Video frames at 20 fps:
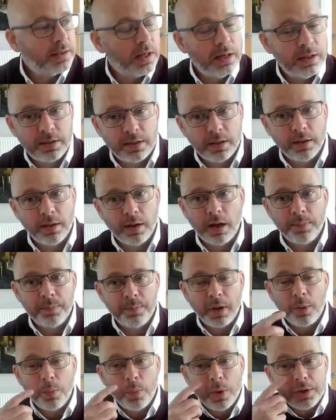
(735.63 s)
it's. Uh, I,
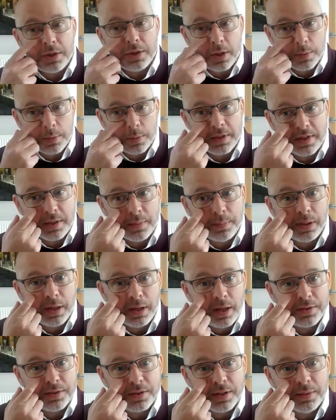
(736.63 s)
I wish there was a simple
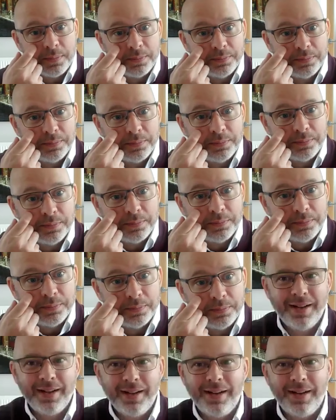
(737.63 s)
answer to this, uh,